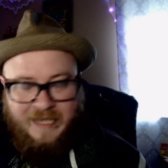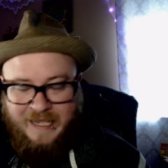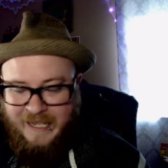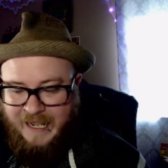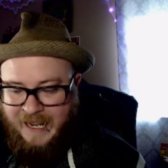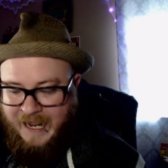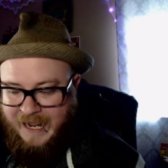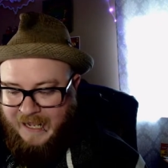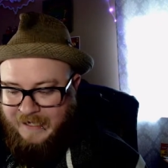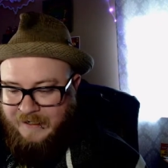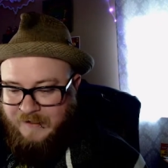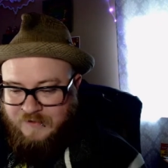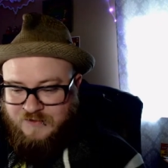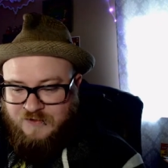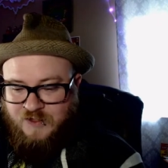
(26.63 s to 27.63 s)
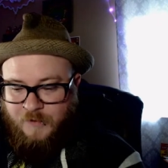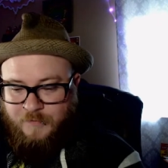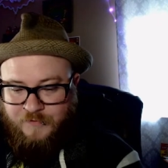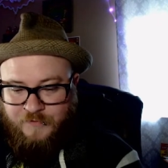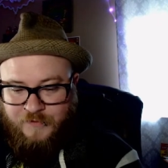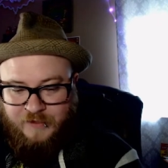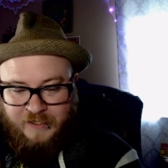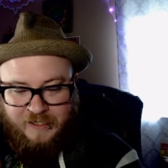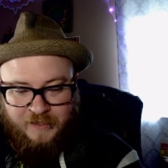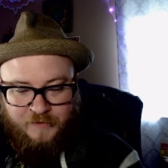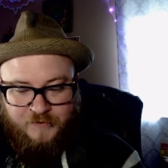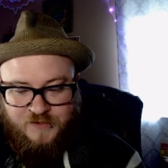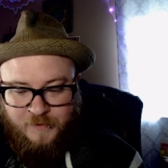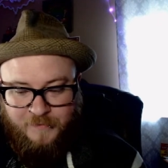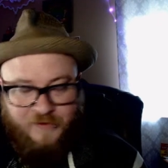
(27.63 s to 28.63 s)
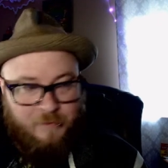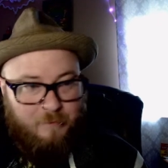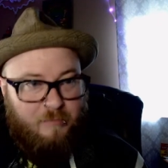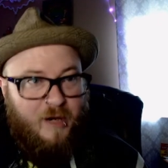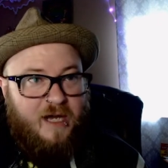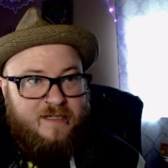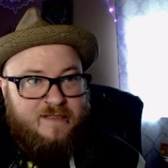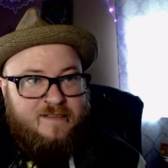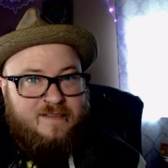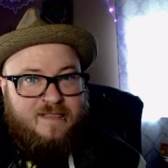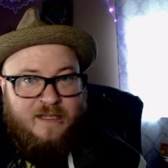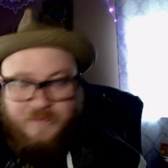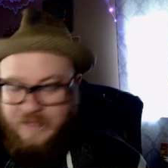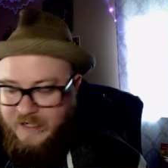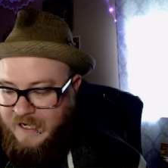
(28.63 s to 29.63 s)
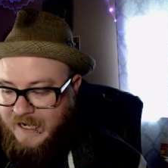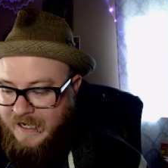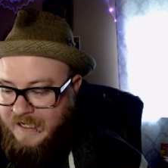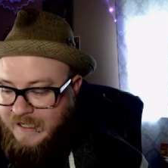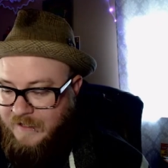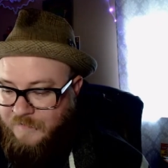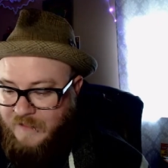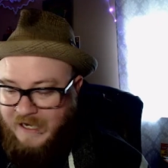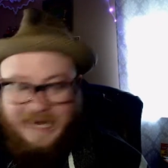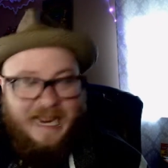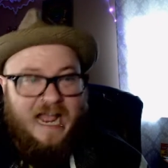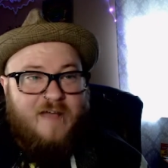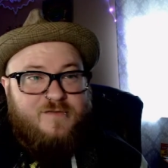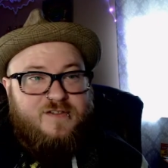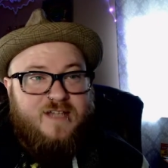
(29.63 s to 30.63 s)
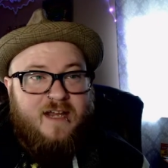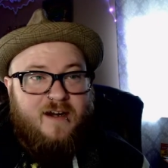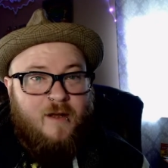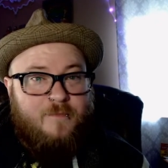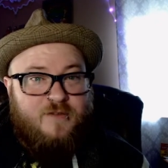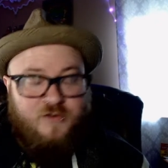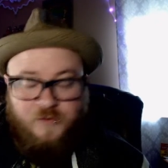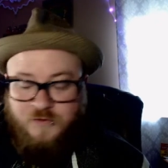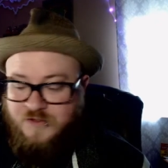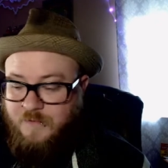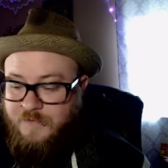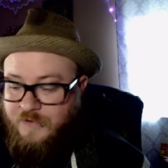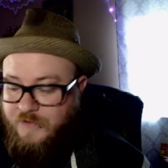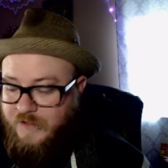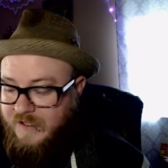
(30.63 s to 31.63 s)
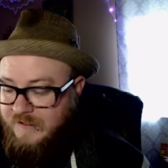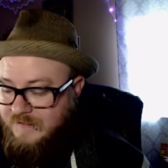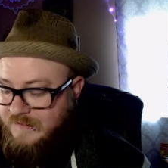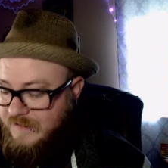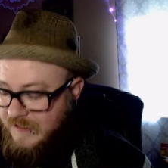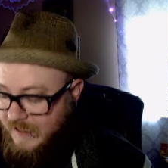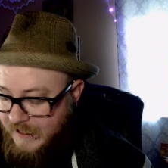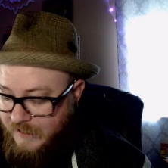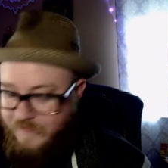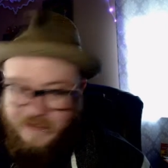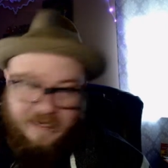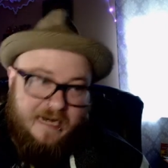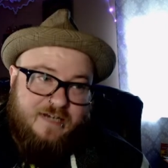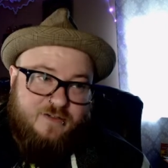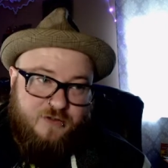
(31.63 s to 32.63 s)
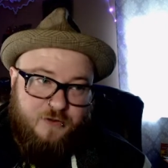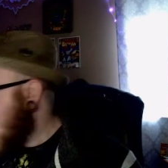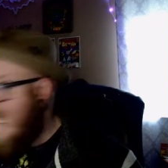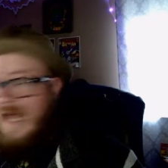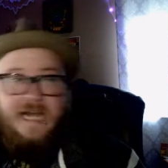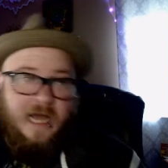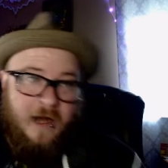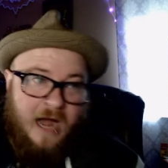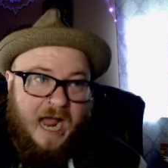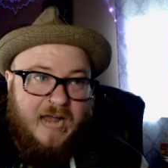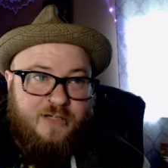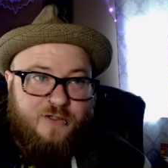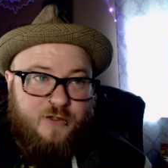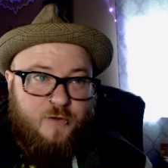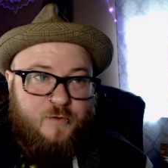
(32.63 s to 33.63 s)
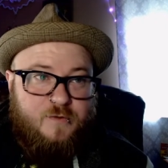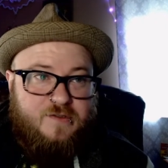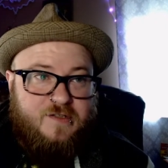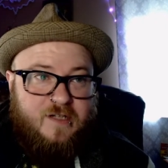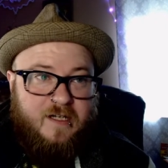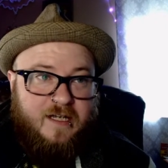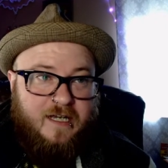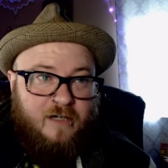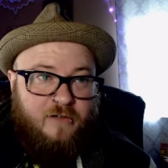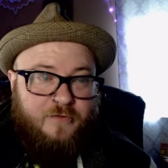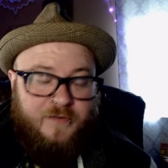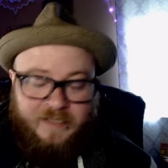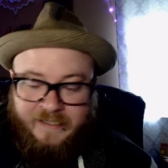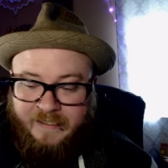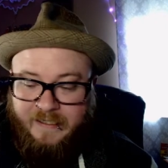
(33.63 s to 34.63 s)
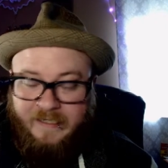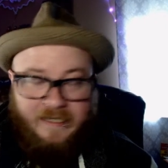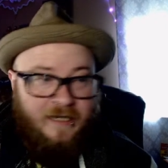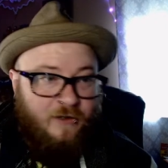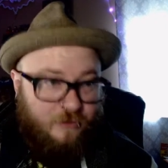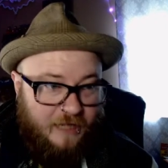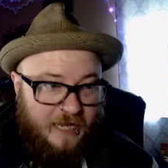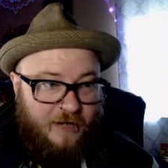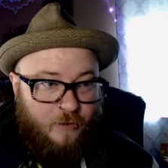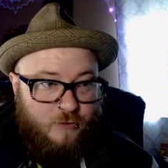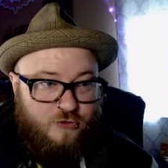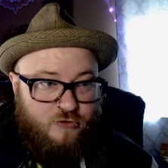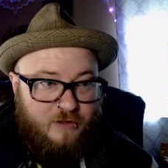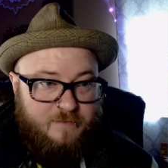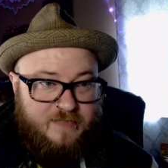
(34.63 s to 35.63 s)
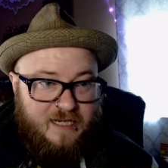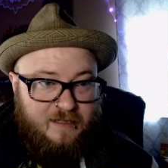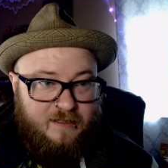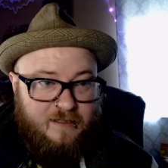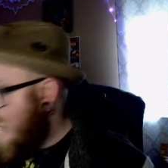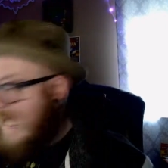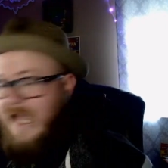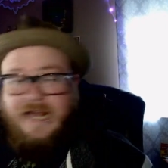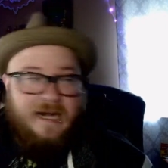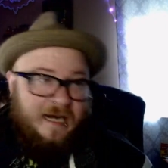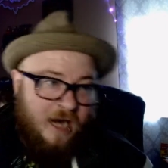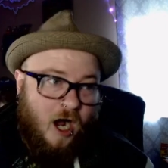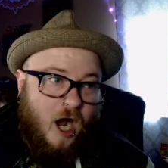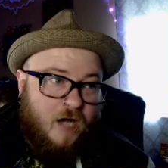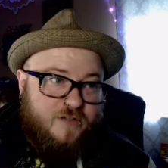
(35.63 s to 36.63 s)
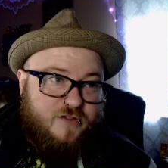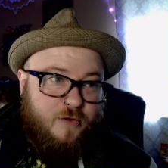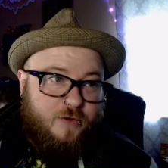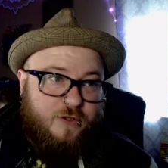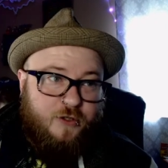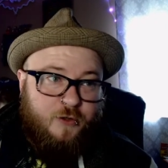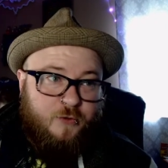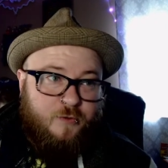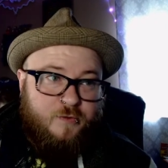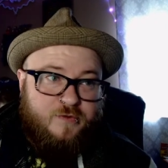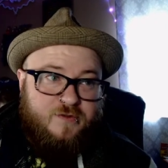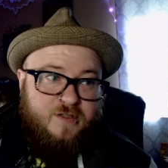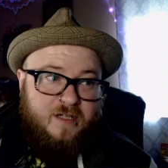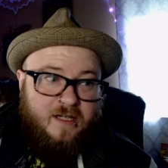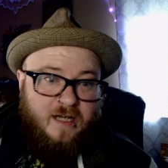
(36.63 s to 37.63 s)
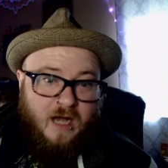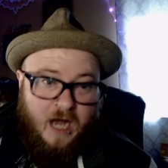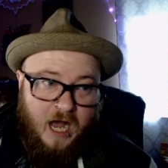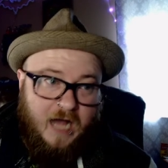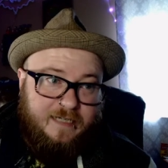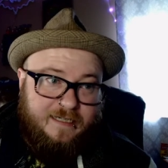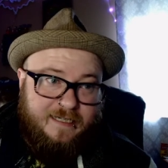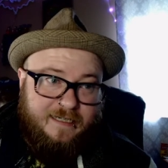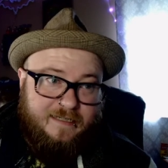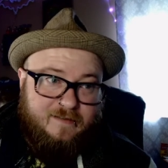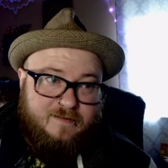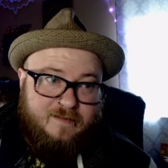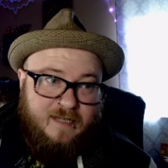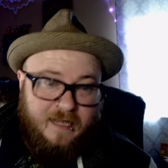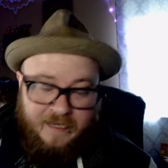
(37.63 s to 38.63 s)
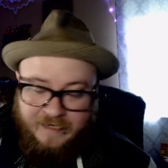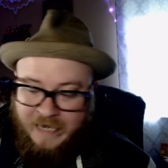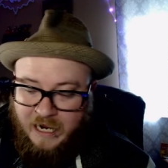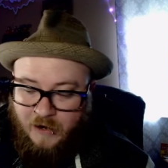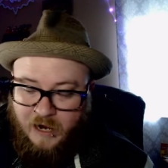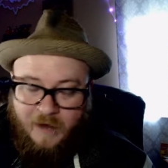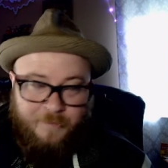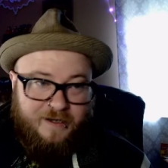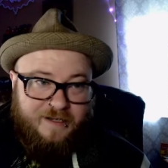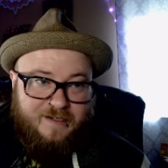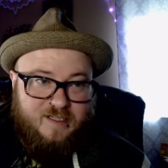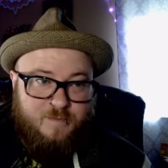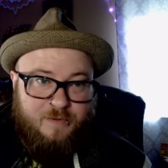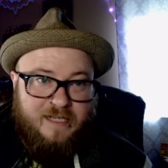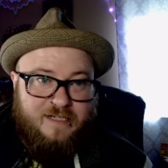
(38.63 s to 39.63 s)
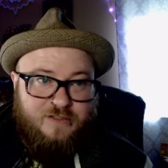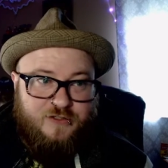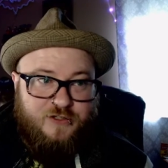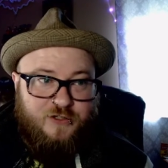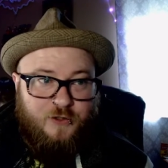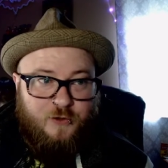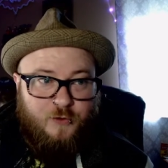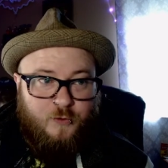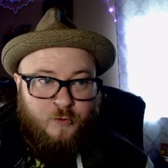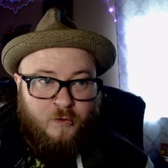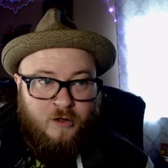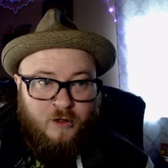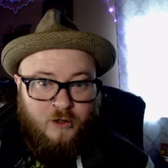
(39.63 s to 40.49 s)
and some of the buttons that I have set up to do some of the things that I do. Now, I use the Elgato Stream Deck, and I also use Hotkeys. Now, I'm going to explain to you